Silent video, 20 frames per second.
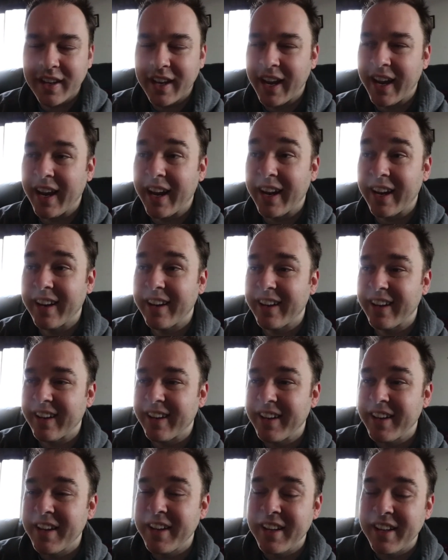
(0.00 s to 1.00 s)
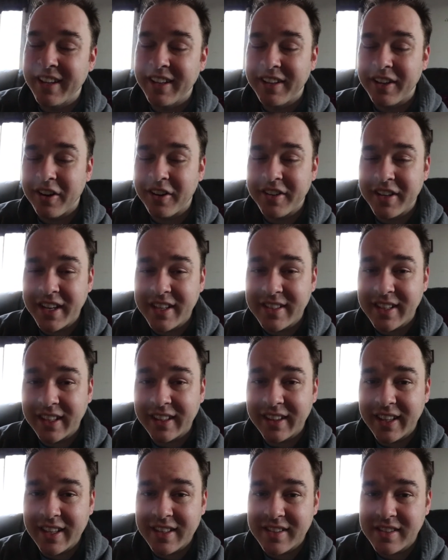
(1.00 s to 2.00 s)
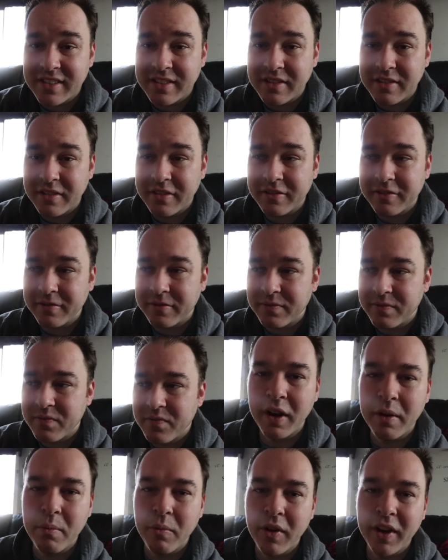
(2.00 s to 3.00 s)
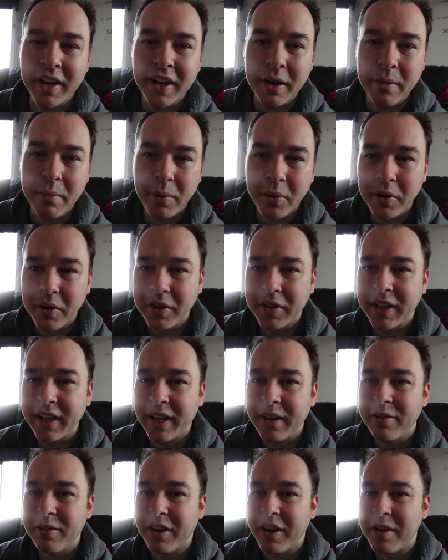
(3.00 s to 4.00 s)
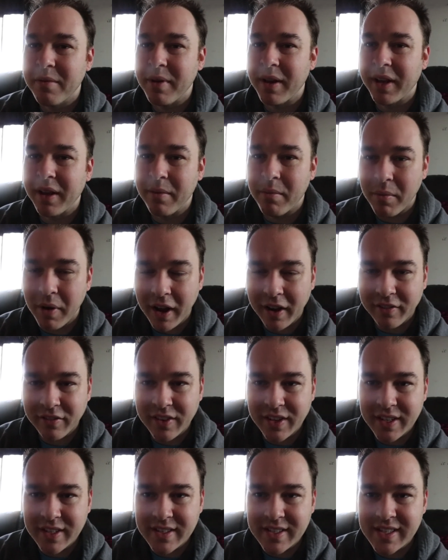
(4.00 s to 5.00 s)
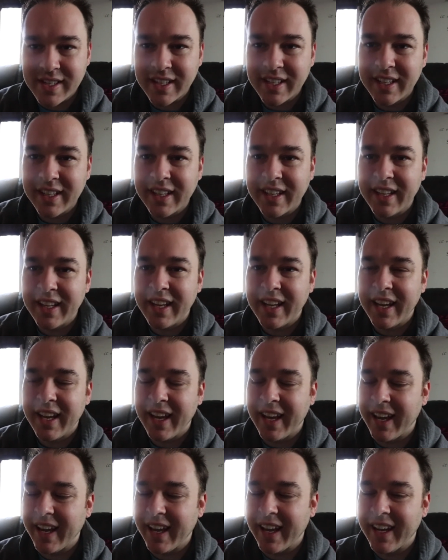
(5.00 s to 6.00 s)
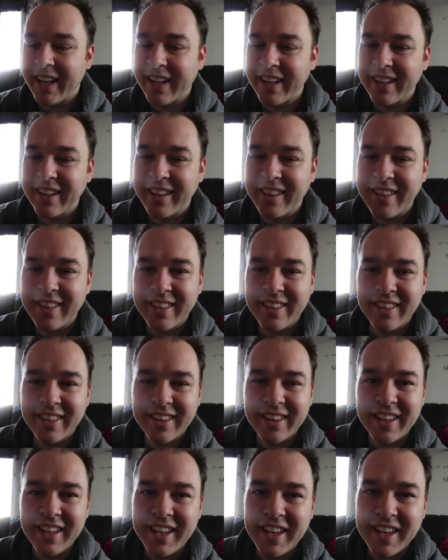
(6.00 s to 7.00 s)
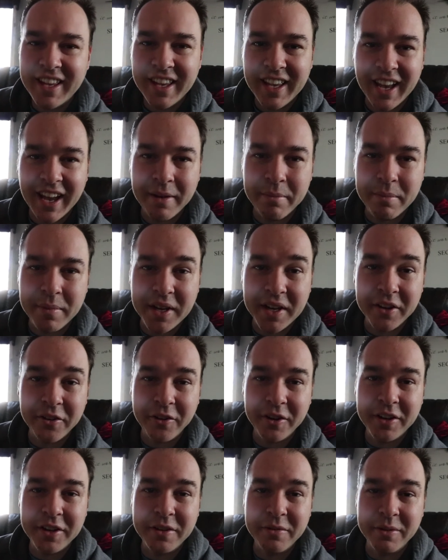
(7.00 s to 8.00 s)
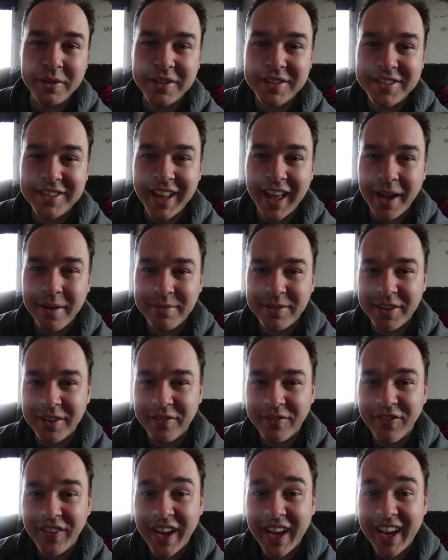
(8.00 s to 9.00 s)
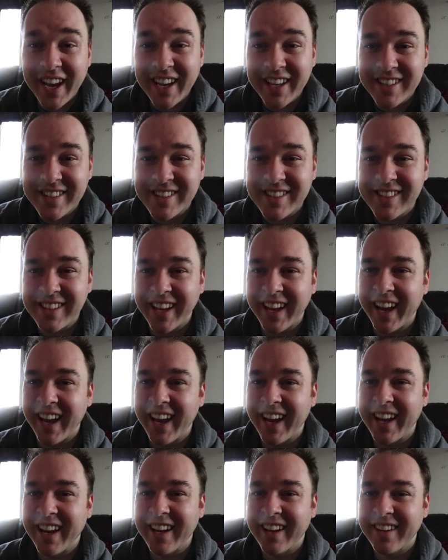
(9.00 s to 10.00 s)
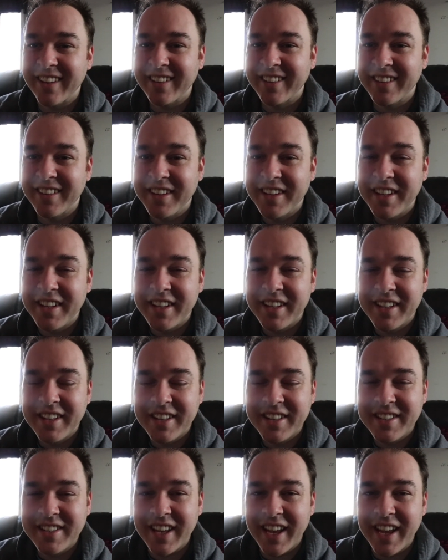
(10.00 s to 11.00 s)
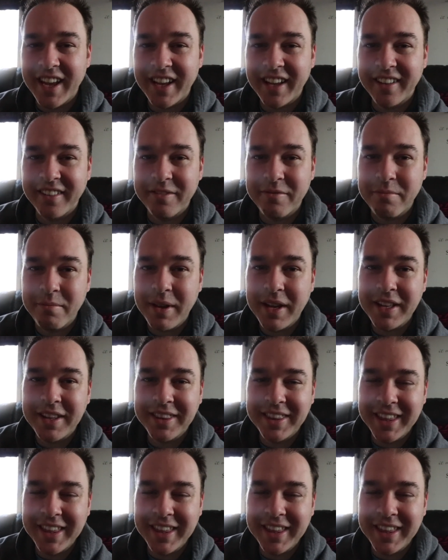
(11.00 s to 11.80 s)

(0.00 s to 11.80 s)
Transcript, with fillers: And on days like this, I'm waking up early, I'm trying to make him breakfast and I'm being greeted with slapped in the face and saying mean